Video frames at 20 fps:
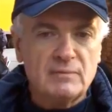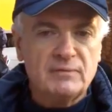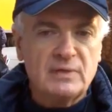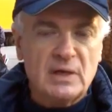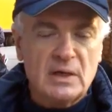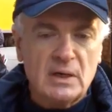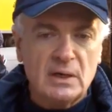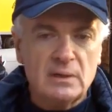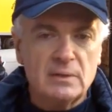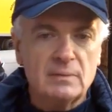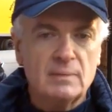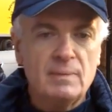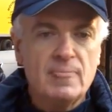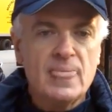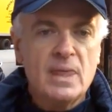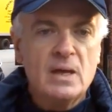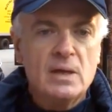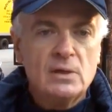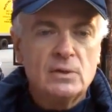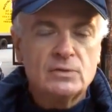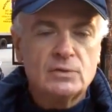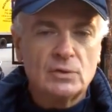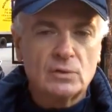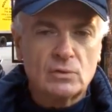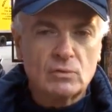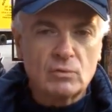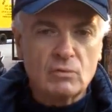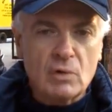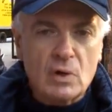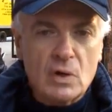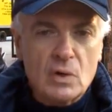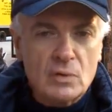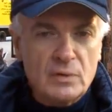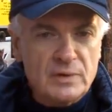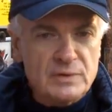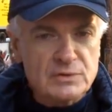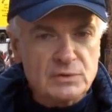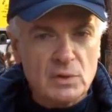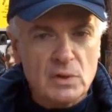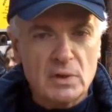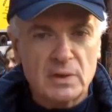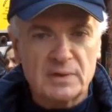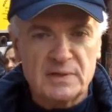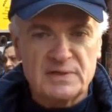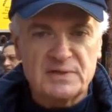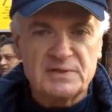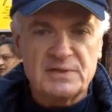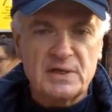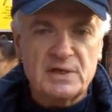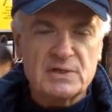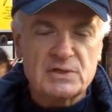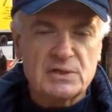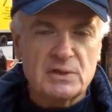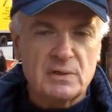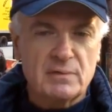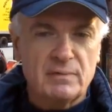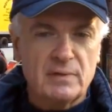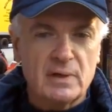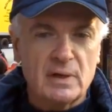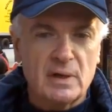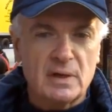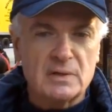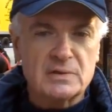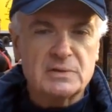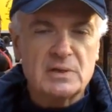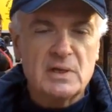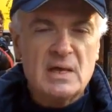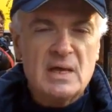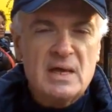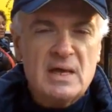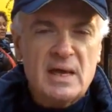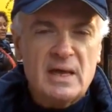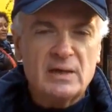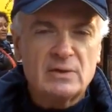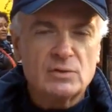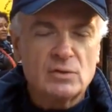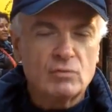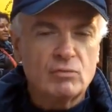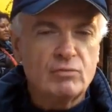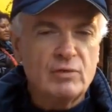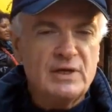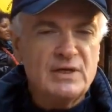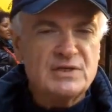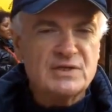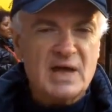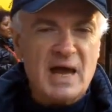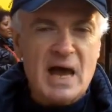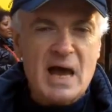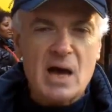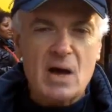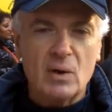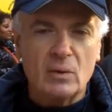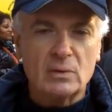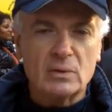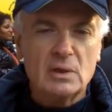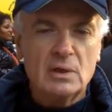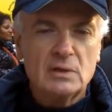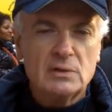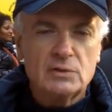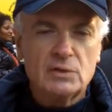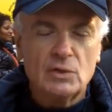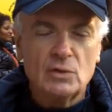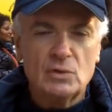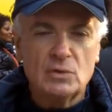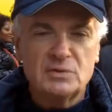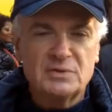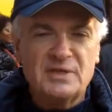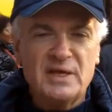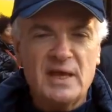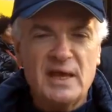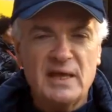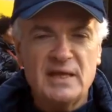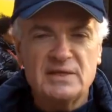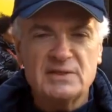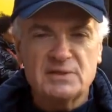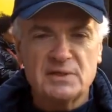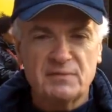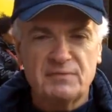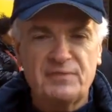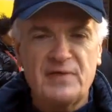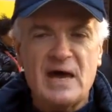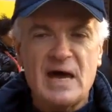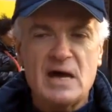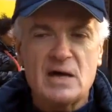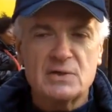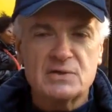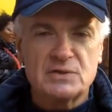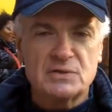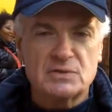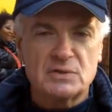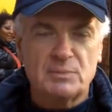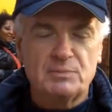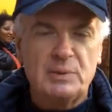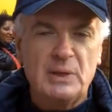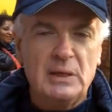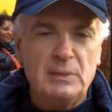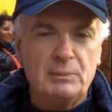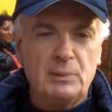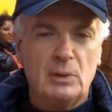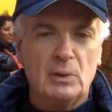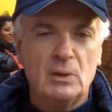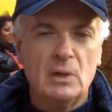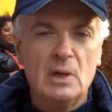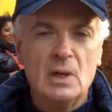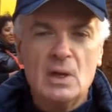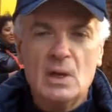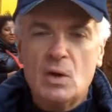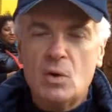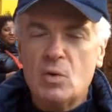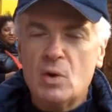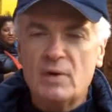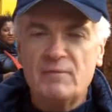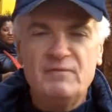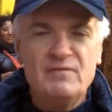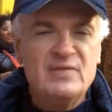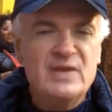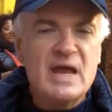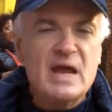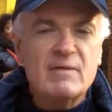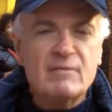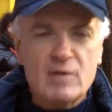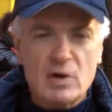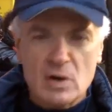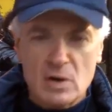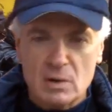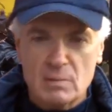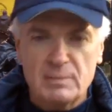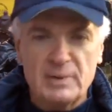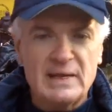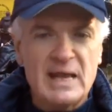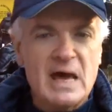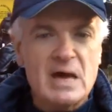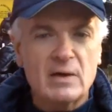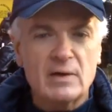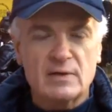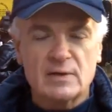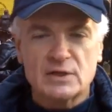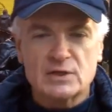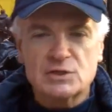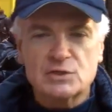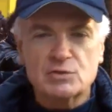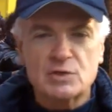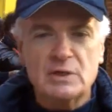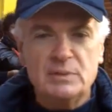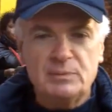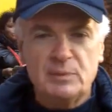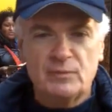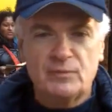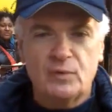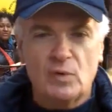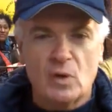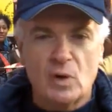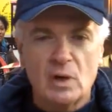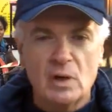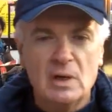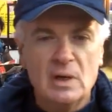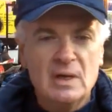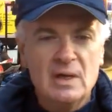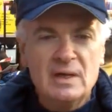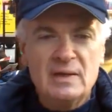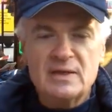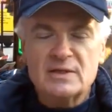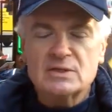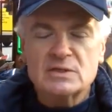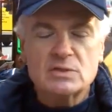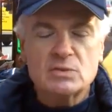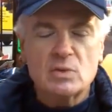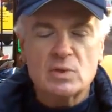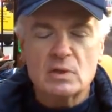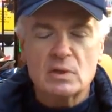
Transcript: done to grow this organization of theirs and to reach out to tens of thousands of people who have never been out on the street before. This is one of